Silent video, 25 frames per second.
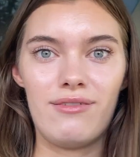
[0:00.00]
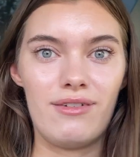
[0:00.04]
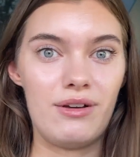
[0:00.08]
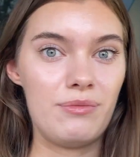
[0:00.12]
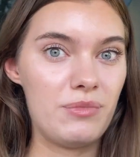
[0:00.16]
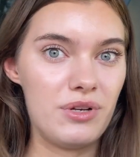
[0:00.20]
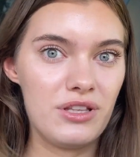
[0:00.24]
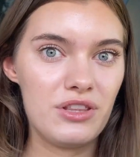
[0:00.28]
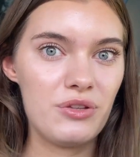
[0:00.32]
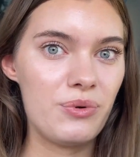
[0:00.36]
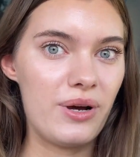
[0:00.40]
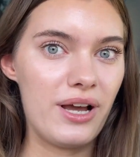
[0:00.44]
And
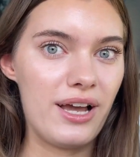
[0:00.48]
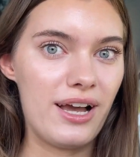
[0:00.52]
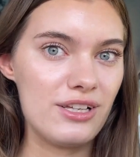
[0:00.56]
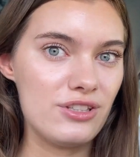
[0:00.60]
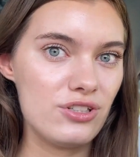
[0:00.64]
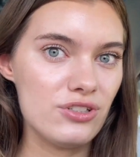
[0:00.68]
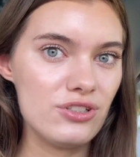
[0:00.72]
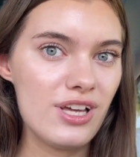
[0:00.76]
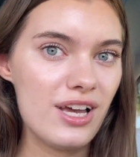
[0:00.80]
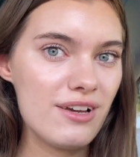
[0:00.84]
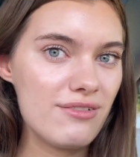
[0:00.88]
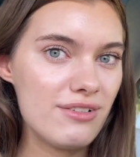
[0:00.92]
by the way, I
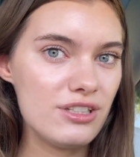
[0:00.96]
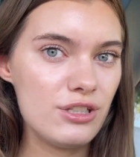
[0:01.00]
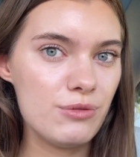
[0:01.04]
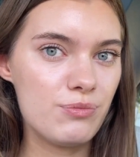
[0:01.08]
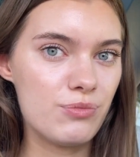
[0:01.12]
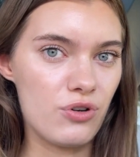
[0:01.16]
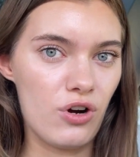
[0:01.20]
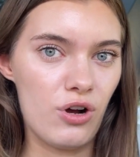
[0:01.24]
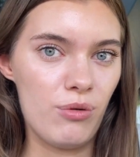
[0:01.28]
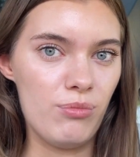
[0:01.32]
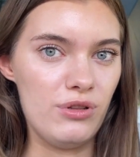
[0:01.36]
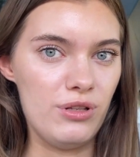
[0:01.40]
don't have any
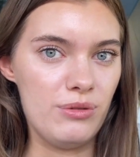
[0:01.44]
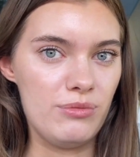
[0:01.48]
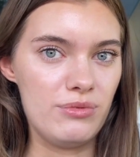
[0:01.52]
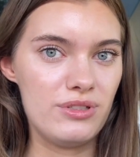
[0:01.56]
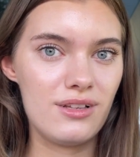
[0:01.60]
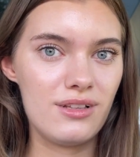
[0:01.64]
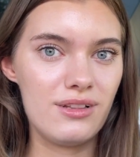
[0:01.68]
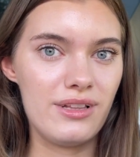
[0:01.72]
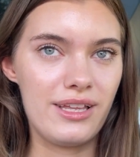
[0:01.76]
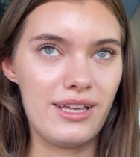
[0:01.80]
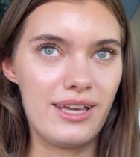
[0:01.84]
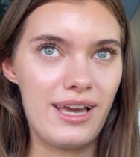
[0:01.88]
problems.
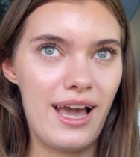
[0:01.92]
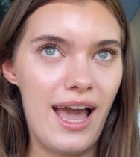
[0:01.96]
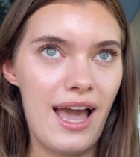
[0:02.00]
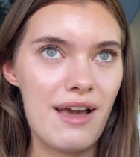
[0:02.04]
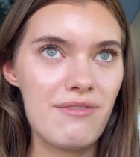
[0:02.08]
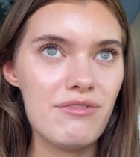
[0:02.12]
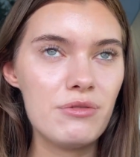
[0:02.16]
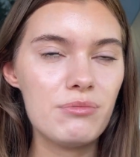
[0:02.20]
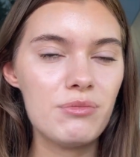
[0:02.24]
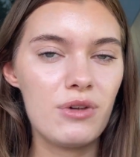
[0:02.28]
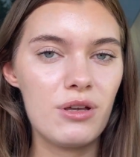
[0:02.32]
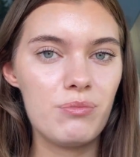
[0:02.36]
Like,
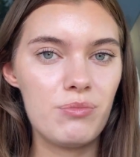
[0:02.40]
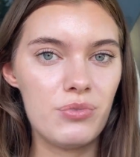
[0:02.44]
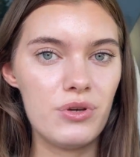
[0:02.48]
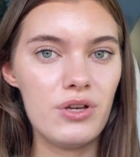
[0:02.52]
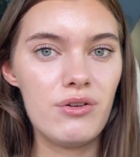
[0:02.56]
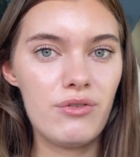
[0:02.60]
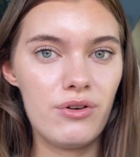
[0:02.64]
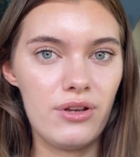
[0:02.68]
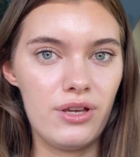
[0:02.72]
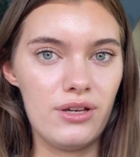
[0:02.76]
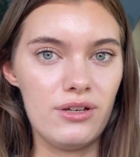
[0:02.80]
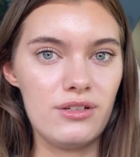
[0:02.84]
having my
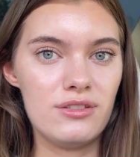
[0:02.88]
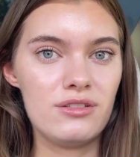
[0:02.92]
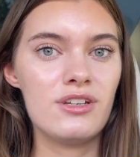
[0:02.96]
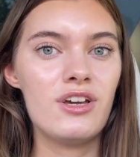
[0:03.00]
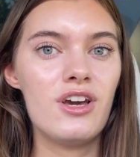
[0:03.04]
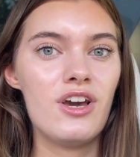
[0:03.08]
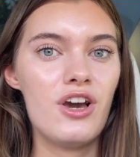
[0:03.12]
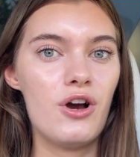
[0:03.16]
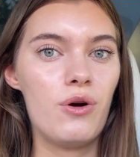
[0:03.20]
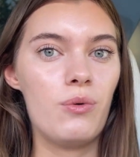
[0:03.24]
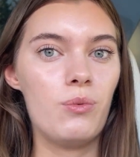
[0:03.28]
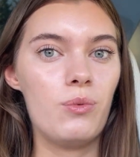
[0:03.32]
period
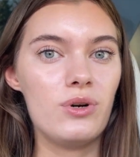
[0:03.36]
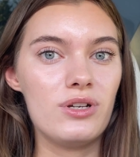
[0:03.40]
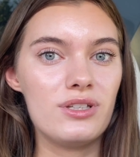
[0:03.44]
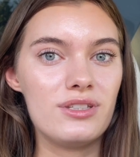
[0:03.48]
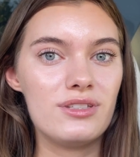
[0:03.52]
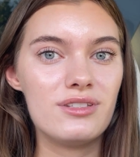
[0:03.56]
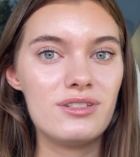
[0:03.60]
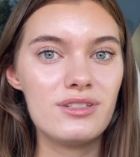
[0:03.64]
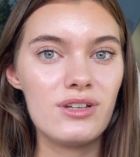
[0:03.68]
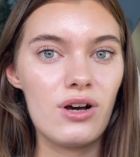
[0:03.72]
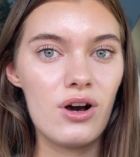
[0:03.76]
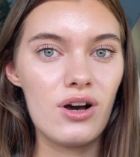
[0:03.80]

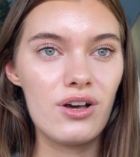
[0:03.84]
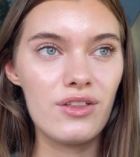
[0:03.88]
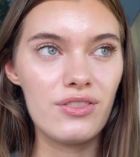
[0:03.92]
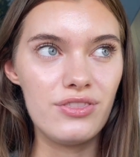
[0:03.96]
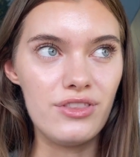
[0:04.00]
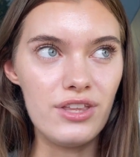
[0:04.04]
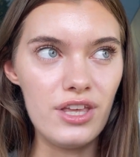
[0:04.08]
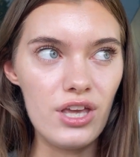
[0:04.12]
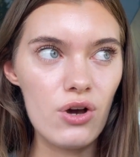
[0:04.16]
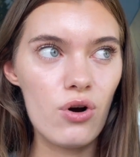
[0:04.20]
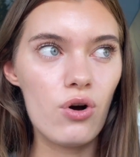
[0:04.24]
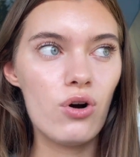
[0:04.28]
was
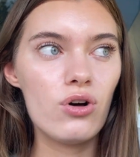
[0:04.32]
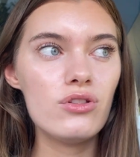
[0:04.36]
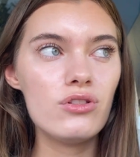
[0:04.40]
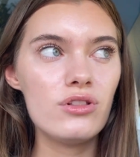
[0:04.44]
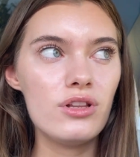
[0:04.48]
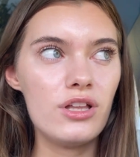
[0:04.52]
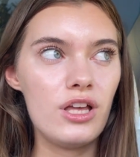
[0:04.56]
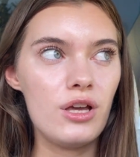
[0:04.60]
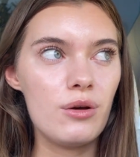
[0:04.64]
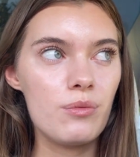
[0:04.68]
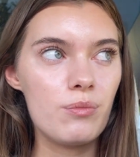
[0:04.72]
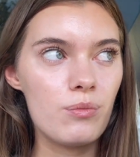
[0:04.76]
the
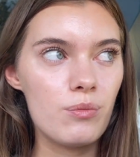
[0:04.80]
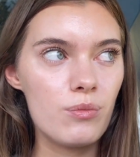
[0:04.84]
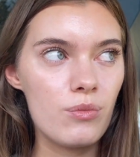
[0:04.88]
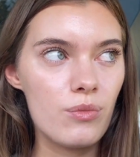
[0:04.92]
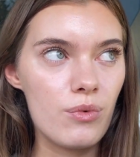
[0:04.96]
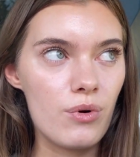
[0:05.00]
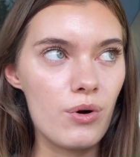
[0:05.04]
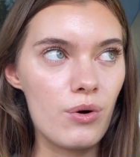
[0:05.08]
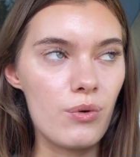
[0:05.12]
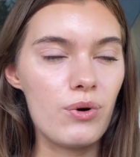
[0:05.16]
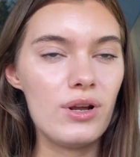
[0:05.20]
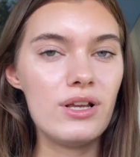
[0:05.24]
only
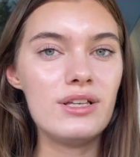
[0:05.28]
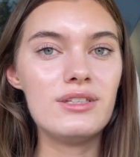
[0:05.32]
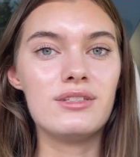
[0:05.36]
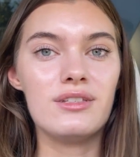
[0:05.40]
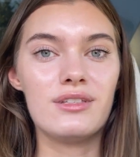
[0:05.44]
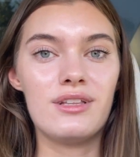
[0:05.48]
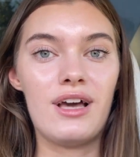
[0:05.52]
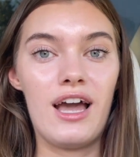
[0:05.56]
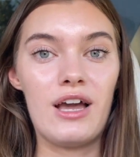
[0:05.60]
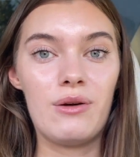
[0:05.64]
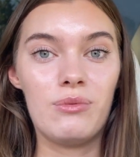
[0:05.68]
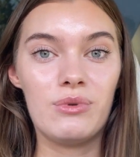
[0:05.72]

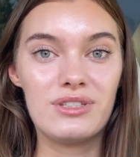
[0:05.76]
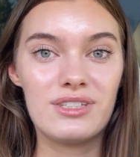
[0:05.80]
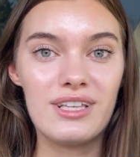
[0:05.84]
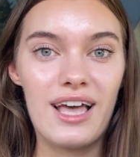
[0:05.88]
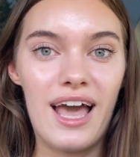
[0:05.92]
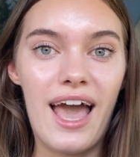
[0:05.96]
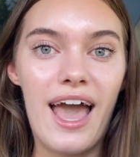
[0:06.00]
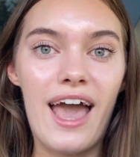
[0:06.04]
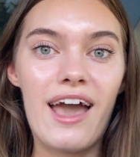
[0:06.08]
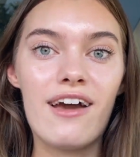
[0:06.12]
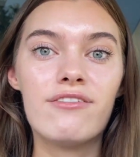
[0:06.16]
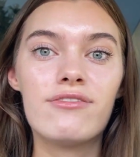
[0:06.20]
reason I was
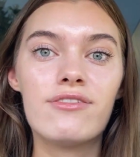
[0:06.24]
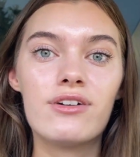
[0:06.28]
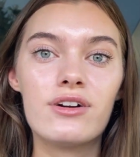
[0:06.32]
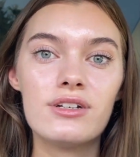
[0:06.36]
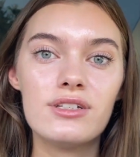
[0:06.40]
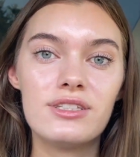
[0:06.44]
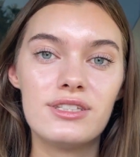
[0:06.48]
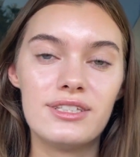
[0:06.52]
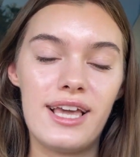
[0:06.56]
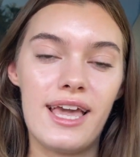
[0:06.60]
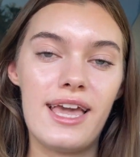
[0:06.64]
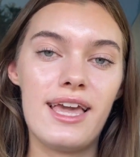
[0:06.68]
ever
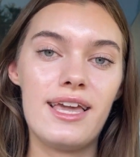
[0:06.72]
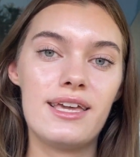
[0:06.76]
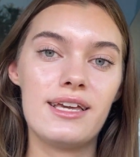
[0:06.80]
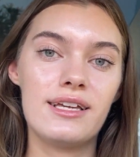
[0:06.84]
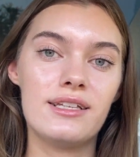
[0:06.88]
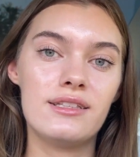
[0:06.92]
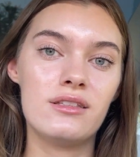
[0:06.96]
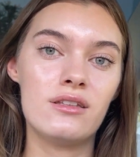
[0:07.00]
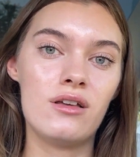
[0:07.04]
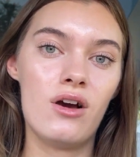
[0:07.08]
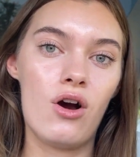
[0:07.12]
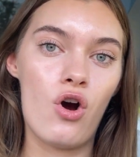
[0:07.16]

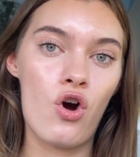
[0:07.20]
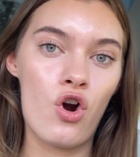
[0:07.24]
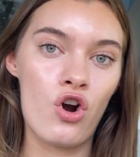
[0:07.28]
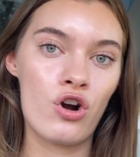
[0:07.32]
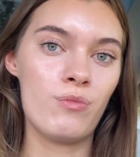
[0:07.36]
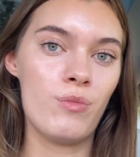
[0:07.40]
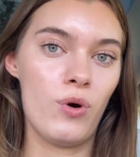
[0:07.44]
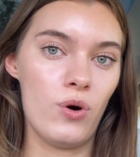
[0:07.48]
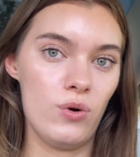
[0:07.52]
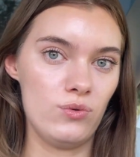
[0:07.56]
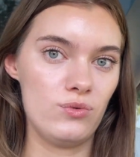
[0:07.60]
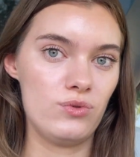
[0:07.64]
taking
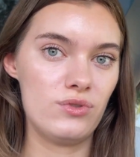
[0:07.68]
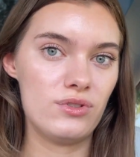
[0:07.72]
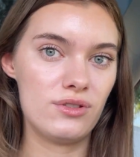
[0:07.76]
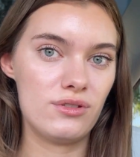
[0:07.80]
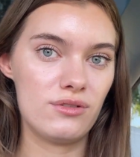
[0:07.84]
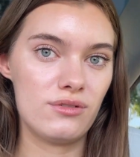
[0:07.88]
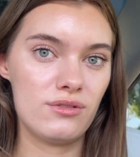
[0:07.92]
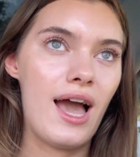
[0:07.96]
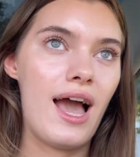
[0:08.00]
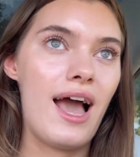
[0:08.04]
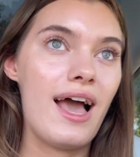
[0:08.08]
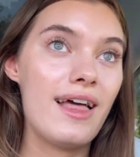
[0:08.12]
hormones,
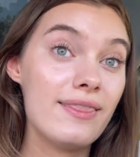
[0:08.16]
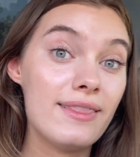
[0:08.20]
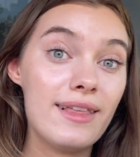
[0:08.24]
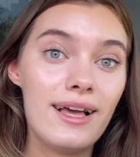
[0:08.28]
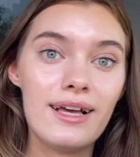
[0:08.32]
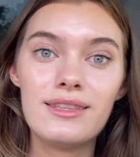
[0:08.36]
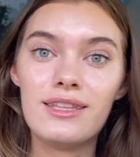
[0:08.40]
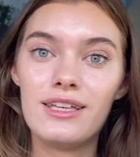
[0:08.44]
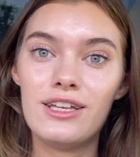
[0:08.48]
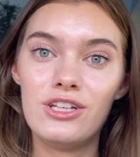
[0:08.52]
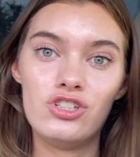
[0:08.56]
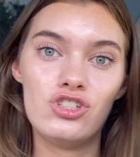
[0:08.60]
and
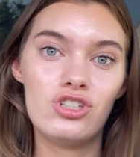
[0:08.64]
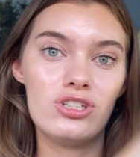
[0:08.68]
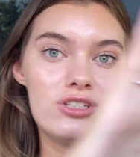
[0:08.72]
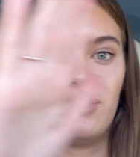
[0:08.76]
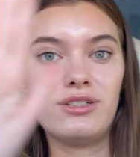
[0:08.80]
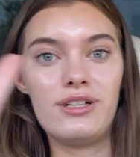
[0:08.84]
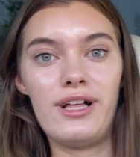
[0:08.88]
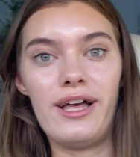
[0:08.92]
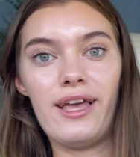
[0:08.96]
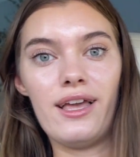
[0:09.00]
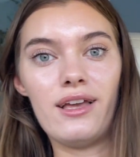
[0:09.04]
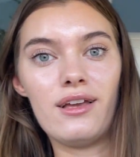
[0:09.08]
that it just
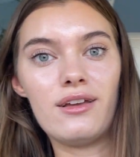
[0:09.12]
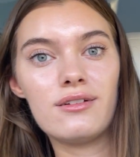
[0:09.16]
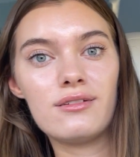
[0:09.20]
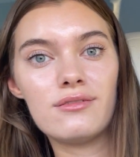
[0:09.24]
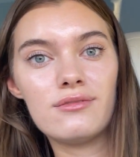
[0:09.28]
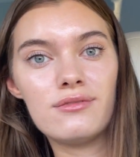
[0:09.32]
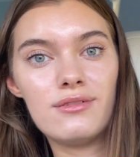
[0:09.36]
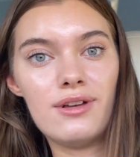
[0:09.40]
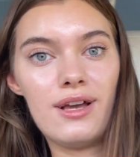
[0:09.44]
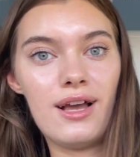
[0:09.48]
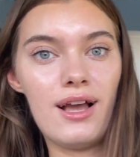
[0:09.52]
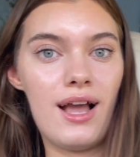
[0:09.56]
like
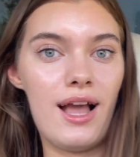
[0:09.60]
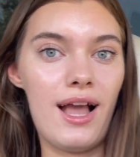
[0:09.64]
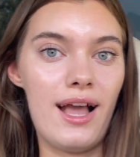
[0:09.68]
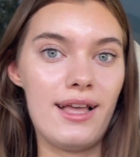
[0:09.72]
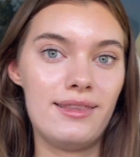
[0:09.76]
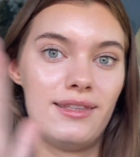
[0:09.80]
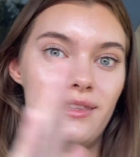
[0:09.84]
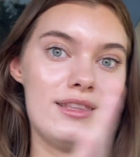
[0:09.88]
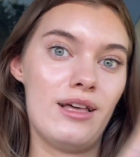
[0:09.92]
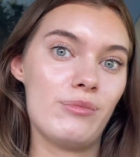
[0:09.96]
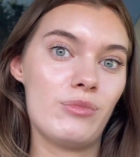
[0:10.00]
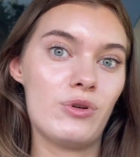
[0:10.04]

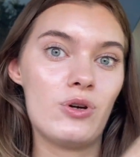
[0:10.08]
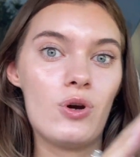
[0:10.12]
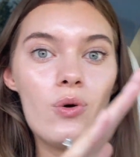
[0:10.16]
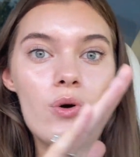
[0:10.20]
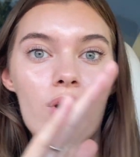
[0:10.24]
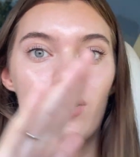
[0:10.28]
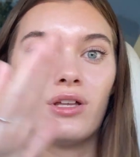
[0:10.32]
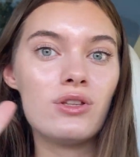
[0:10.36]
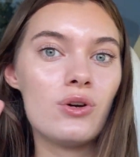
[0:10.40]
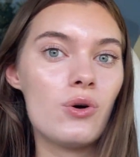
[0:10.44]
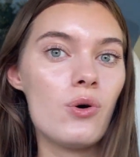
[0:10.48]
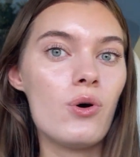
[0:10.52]
ended up
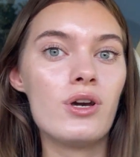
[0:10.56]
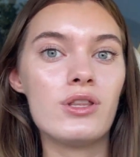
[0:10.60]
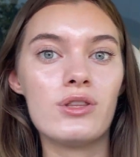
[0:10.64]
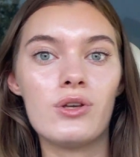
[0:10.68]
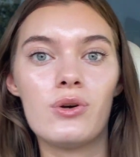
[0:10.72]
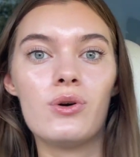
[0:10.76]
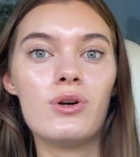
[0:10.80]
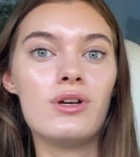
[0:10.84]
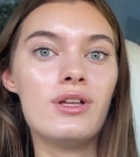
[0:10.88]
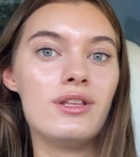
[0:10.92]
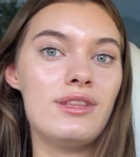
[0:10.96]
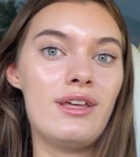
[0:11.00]
going
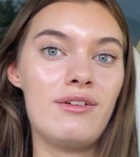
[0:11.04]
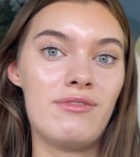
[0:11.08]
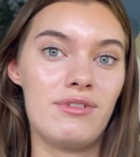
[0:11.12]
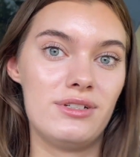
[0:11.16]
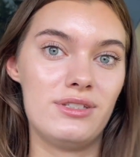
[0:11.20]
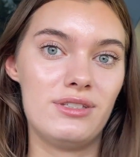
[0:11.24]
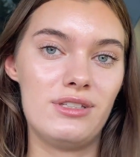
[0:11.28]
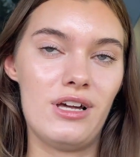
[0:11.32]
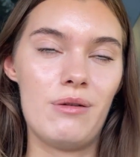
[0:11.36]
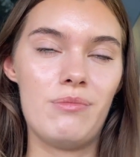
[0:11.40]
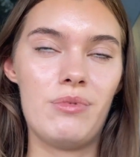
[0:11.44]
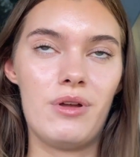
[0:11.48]
and never
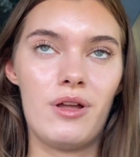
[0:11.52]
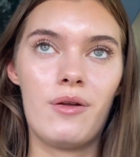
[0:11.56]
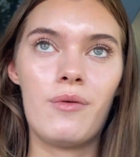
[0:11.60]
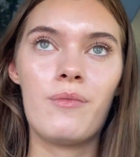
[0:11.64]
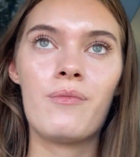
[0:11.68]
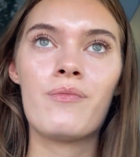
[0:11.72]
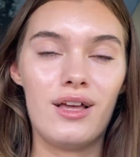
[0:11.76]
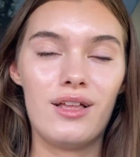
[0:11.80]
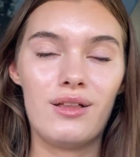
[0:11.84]
stopping.